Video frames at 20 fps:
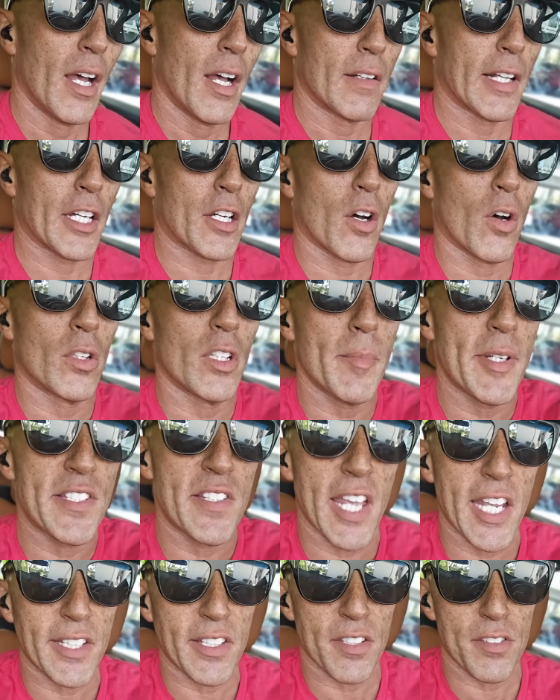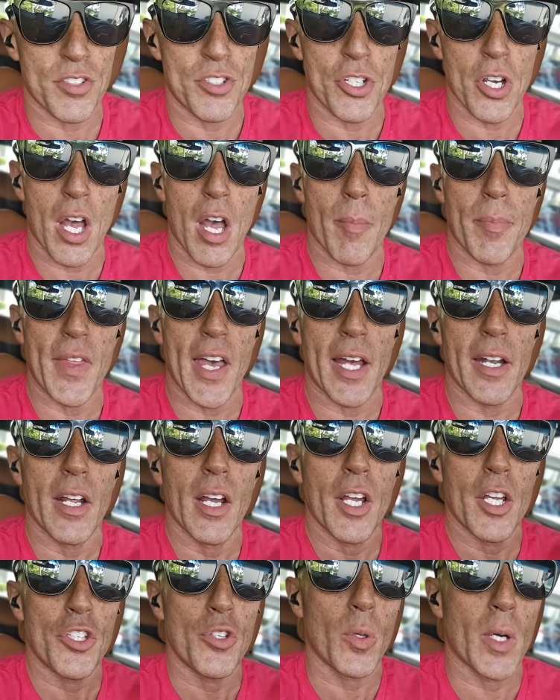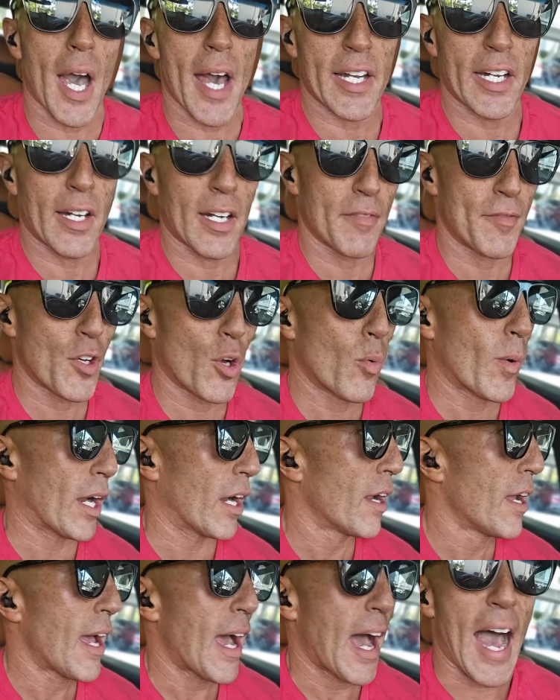like, oh, let me take this job that you got out of nowhere.